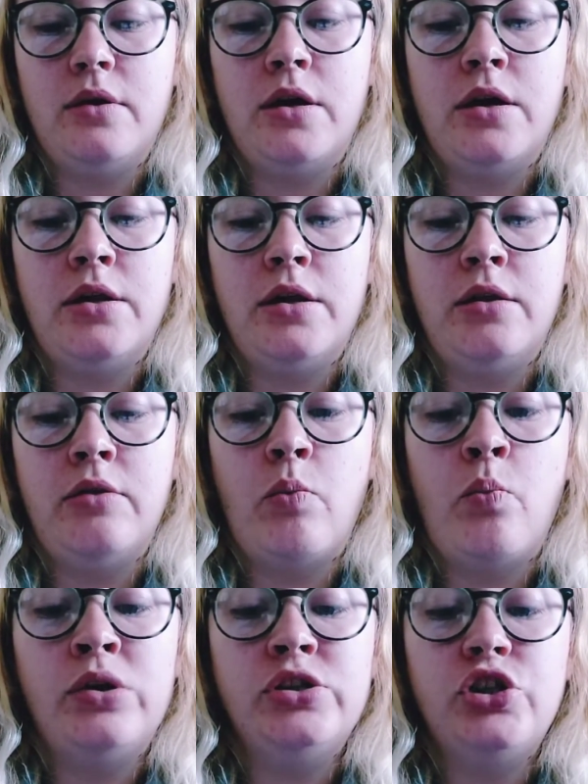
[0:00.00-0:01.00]
And
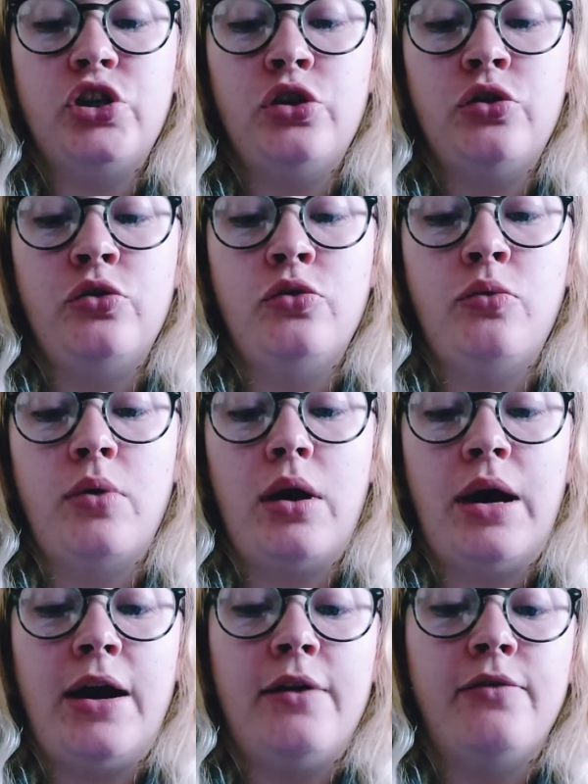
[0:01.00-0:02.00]
once you
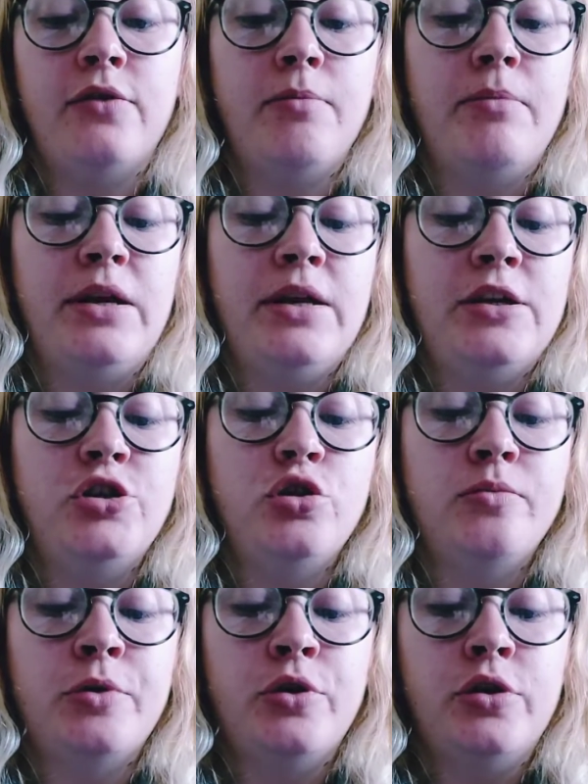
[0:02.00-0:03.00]
have completed your
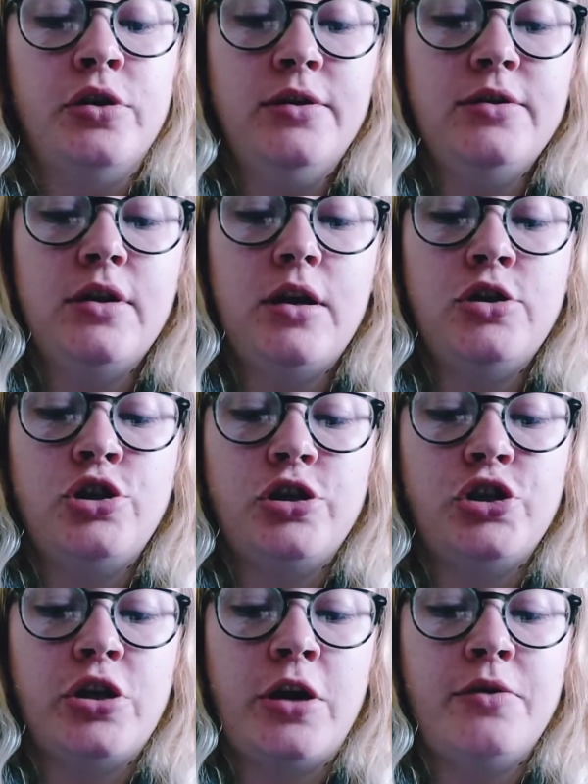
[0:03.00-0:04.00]
birds, just
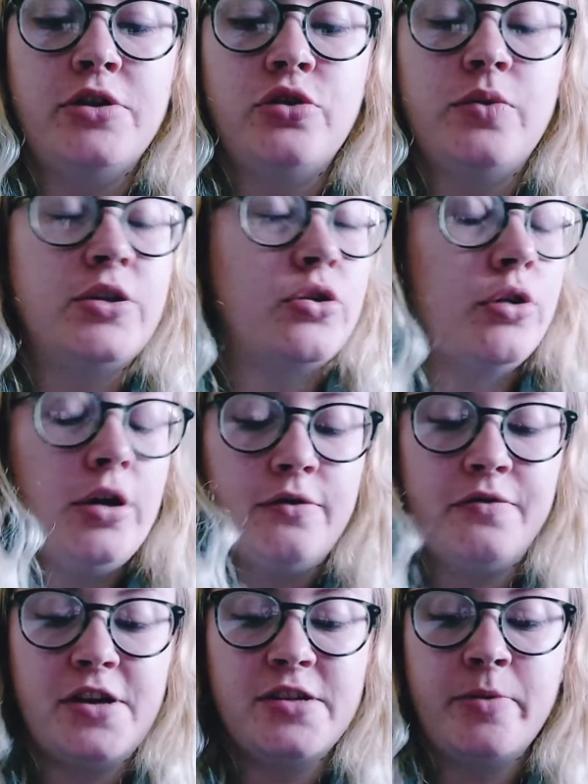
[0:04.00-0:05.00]
share it to us on our
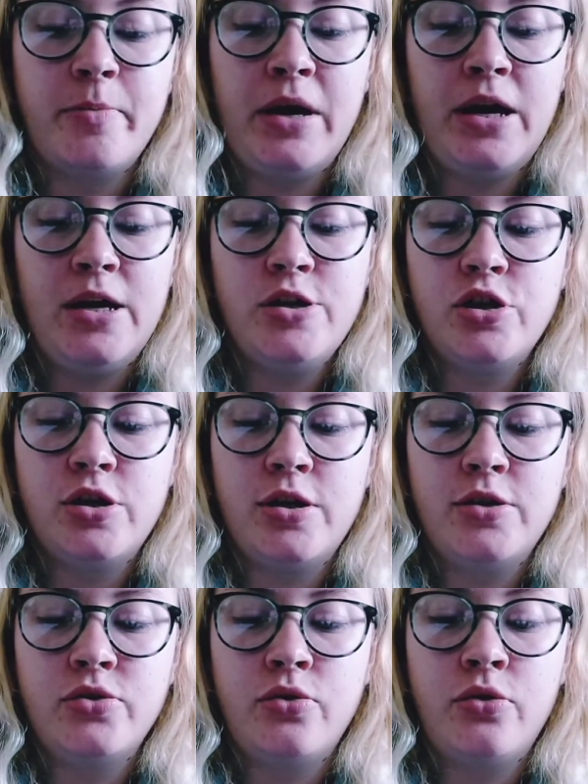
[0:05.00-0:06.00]
Facebook
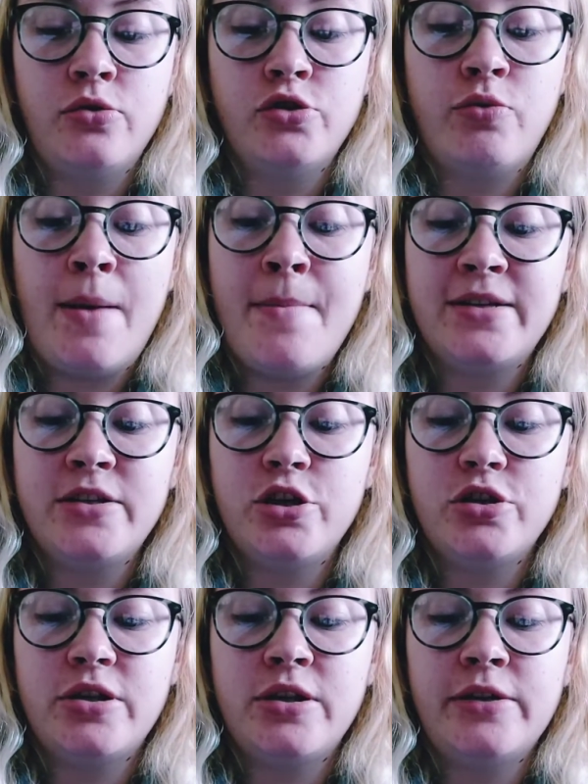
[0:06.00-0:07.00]
pages or direct message
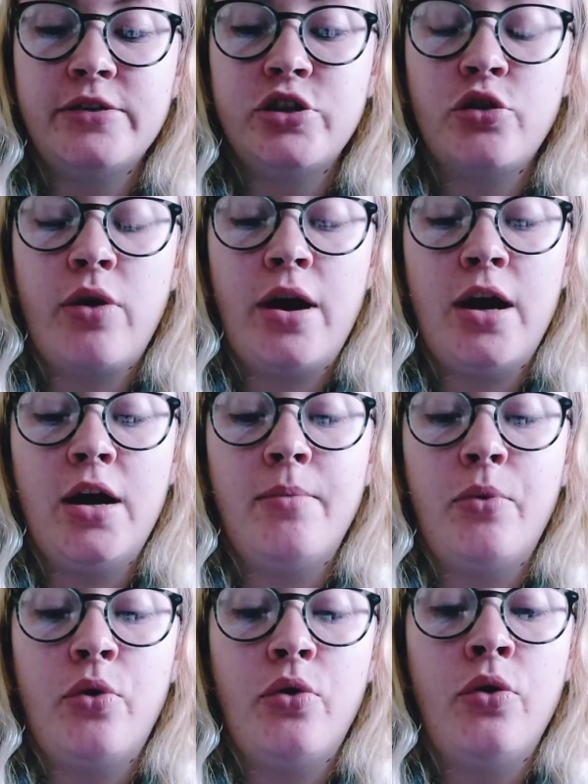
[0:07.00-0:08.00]
us on Instagram,
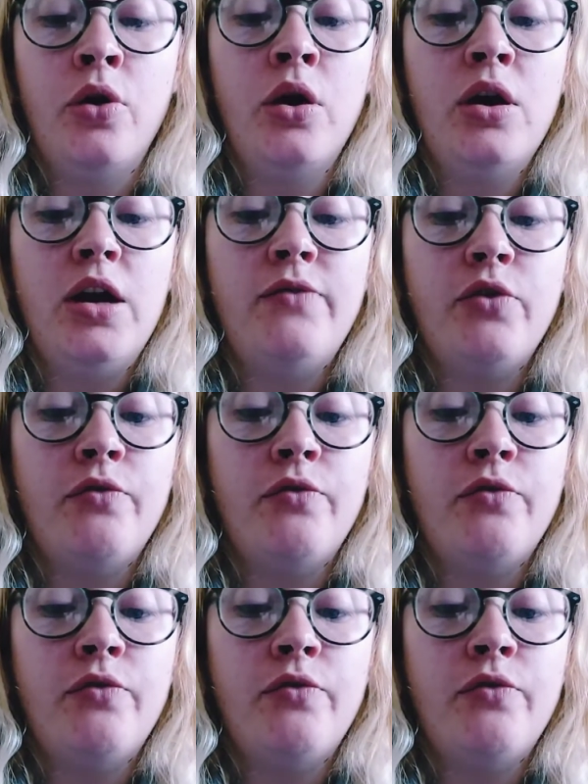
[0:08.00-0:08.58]
or if you're